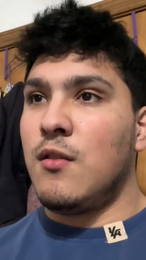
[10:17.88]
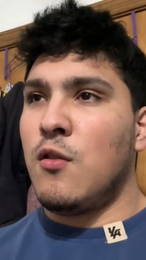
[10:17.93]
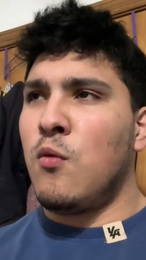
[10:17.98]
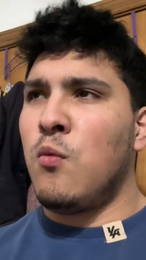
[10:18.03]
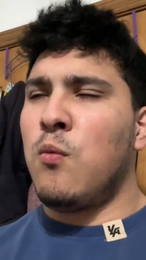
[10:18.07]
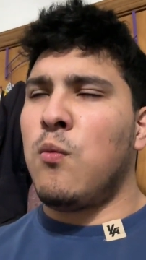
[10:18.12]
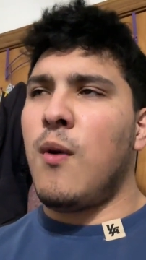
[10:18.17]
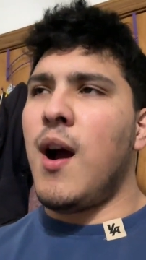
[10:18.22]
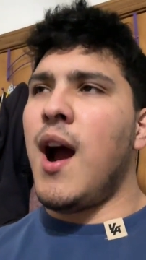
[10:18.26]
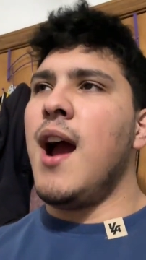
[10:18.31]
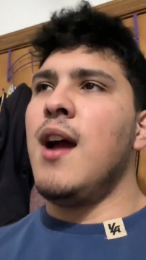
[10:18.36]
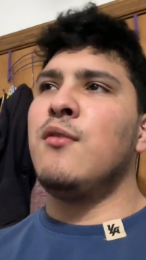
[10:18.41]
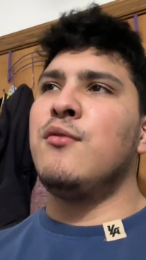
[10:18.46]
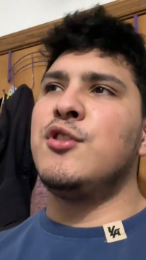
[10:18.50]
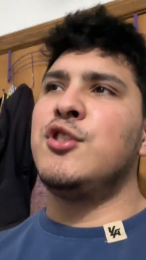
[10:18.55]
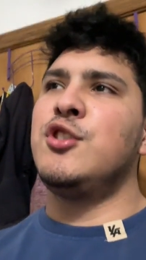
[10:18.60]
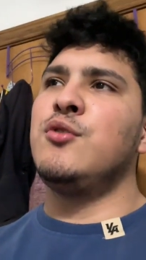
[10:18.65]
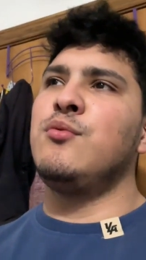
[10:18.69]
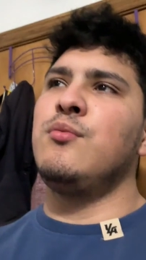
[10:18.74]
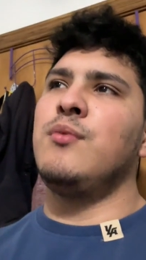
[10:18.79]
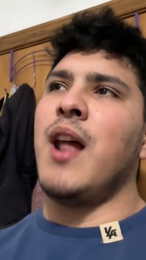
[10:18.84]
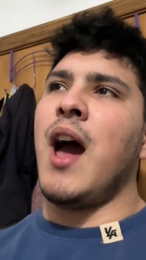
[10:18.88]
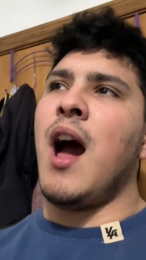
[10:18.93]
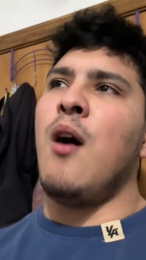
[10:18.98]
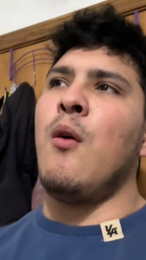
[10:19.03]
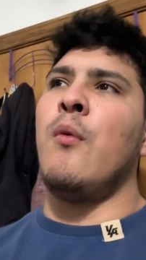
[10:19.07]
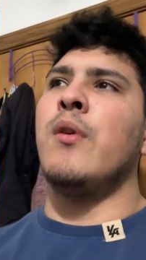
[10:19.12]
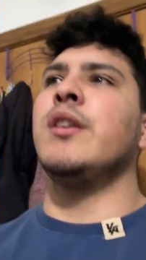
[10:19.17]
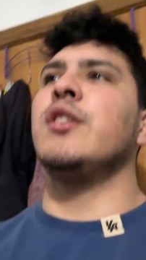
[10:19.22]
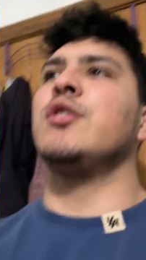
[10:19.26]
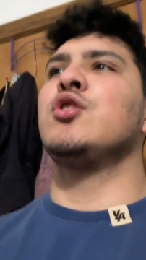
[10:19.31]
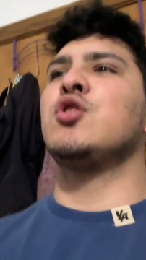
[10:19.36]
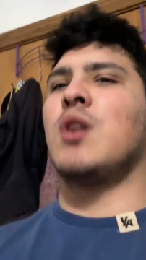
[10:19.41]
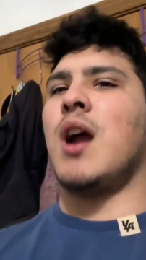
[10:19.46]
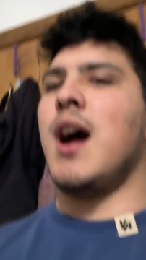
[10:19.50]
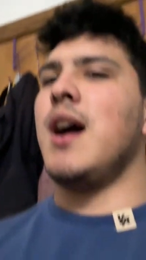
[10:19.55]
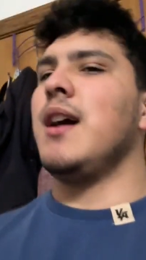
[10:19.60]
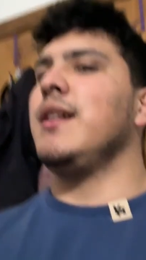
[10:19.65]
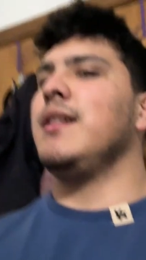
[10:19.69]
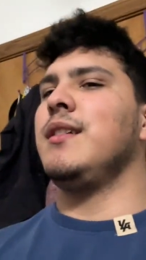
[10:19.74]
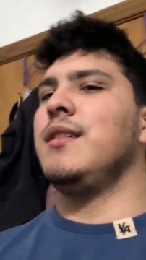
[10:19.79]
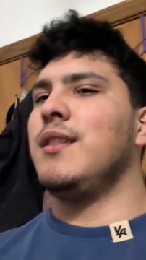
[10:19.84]
why would you not want to
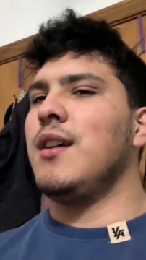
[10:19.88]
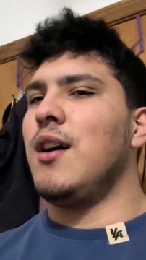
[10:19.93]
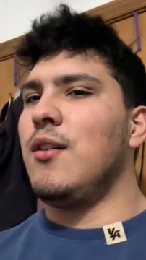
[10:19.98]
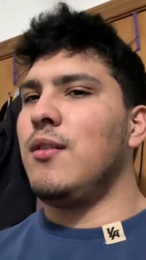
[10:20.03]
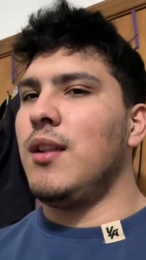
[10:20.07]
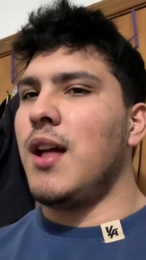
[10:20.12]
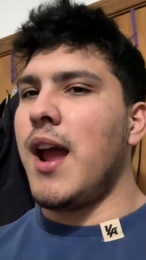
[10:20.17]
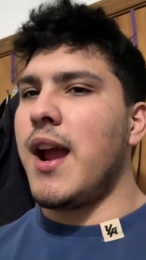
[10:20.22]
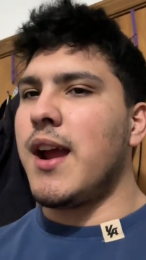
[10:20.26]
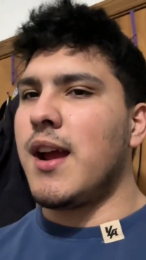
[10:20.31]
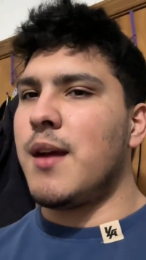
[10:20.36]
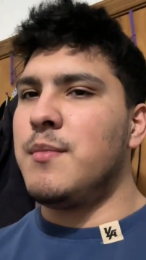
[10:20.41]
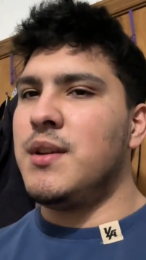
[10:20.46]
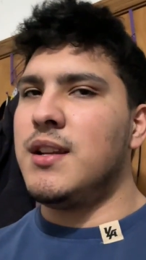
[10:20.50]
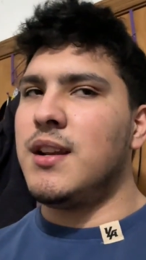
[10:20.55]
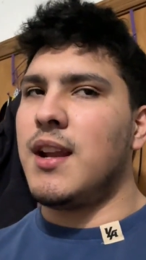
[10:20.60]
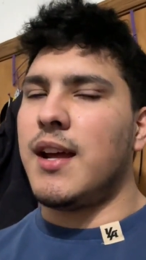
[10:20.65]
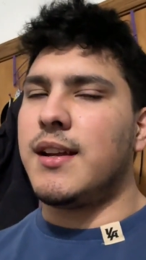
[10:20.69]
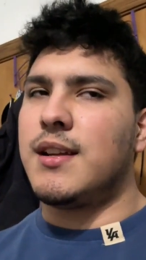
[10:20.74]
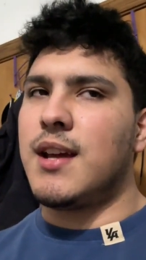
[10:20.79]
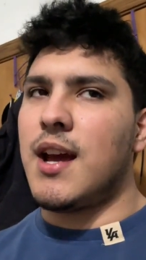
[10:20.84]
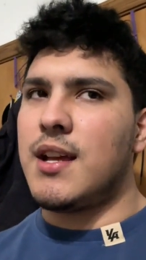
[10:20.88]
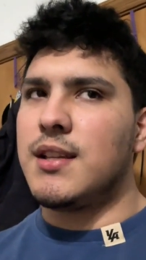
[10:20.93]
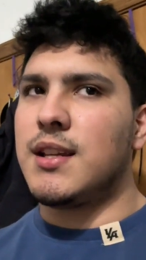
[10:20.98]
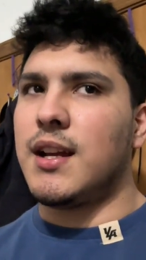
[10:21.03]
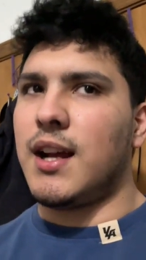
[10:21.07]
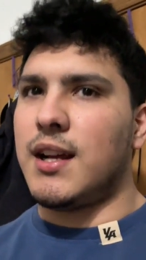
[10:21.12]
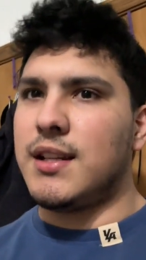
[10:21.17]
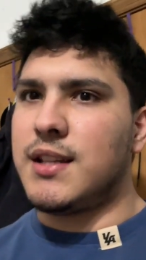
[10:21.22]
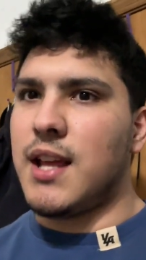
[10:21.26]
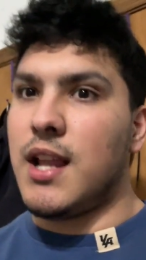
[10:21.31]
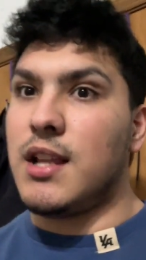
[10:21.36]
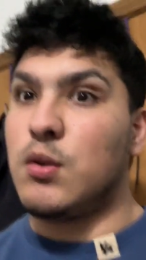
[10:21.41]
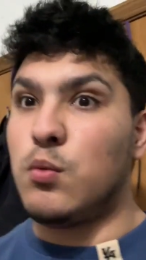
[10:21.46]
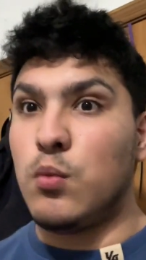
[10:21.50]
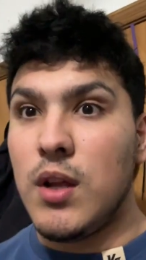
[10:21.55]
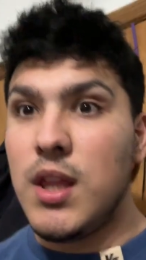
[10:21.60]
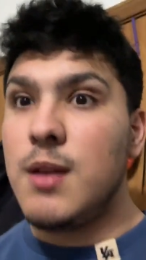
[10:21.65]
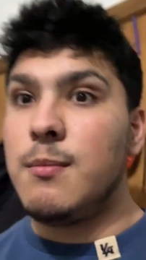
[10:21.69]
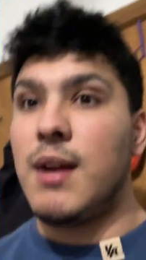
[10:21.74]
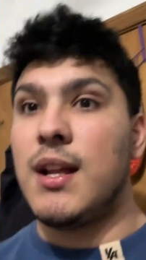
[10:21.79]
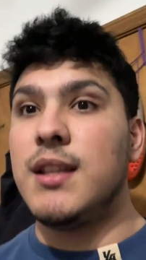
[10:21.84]
try? You know, like I mean, I guess like I said, it's
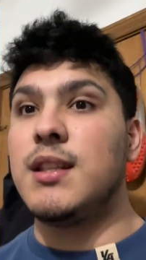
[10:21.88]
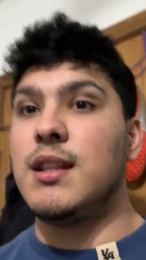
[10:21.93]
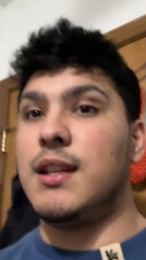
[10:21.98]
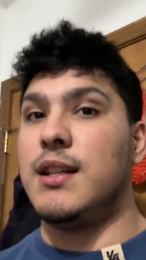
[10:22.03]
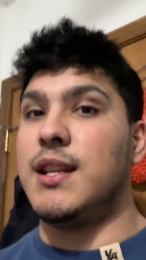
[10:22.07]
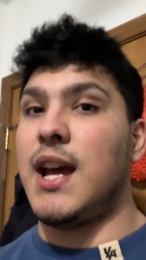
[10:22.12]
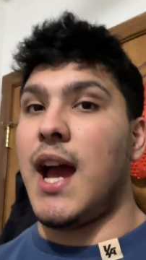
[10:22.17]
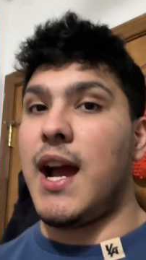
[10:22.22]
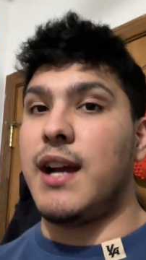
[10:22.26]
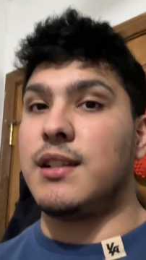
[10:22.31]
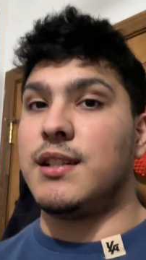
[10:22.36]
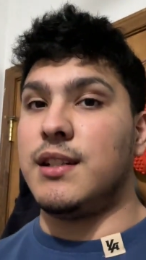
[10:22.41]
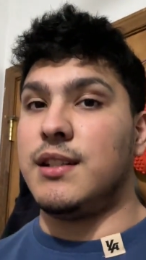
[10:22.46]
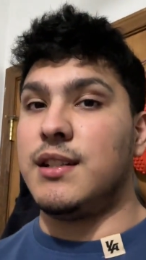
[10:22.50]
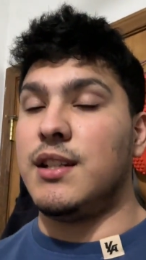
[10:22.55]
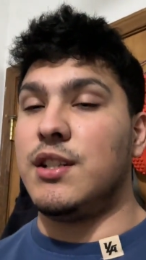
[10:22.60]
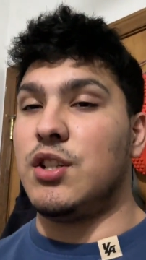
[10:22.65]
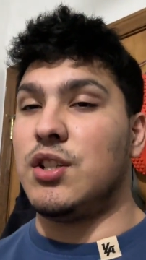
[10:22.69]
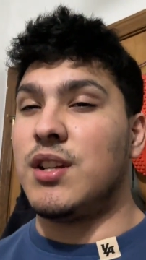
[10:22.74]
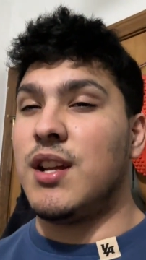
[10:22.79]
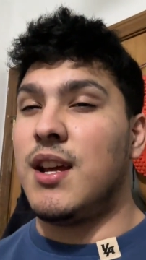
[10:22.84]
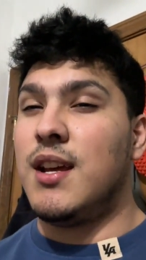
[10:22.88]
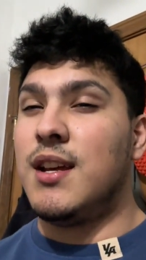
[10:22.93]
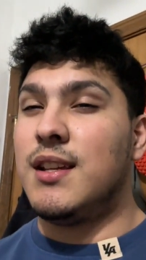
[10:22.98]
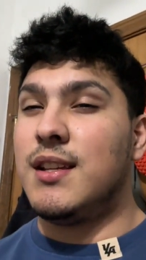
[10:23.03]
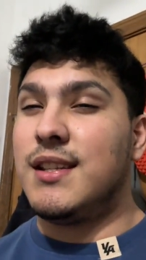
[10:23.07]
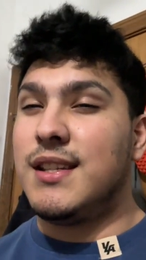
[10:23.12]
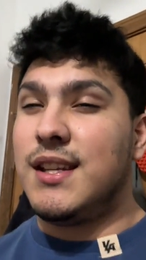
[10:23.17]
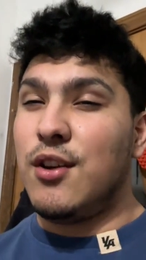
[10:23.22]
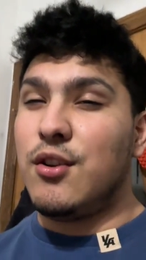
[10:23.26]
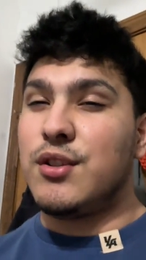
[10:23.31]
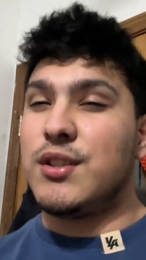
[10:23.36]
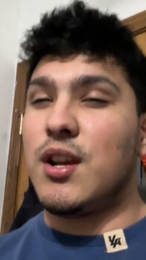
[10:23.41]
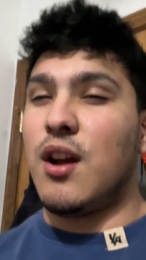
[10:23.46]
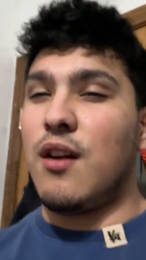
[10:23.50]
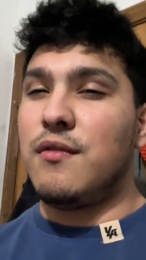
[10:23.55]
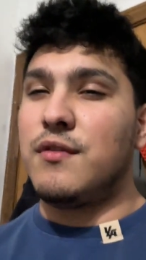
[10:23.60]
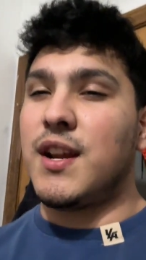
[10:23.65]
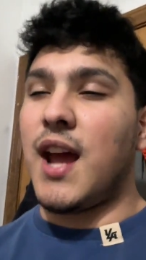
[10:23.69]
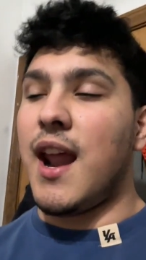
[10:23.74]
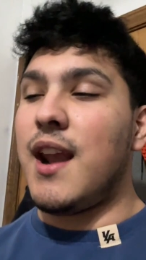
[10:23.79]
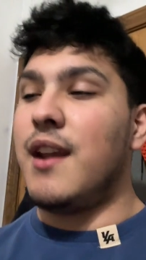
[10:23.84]
really mentally taxing to just see yourself
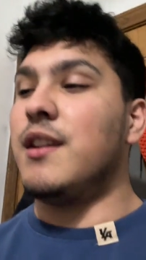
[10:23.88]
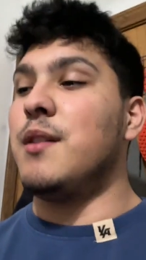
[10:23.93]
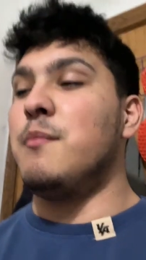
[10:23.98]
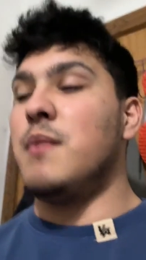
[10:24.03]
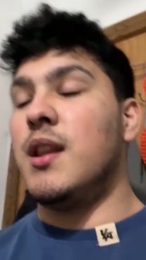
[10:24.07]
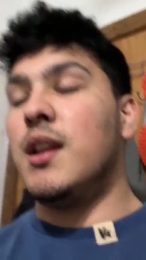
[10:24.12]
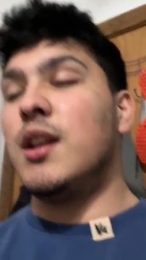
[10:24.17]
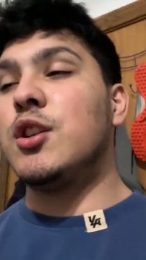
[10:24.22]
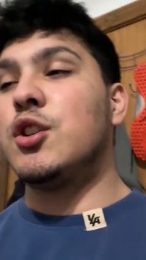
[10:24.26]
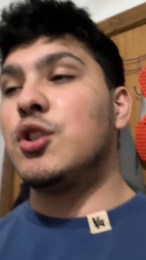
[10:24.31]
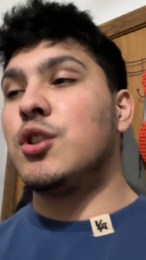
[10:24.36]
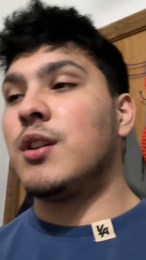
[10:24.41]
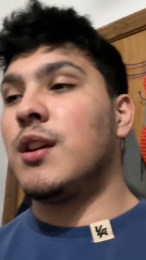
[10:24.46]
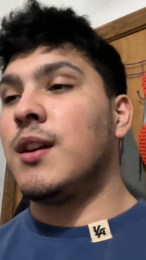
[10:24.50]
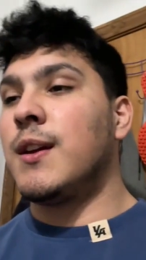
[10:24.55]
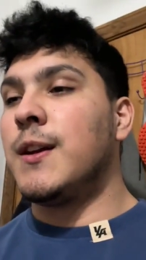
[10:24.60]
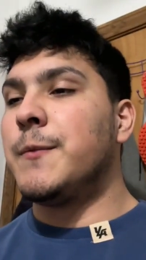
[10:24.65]
kind of diminish.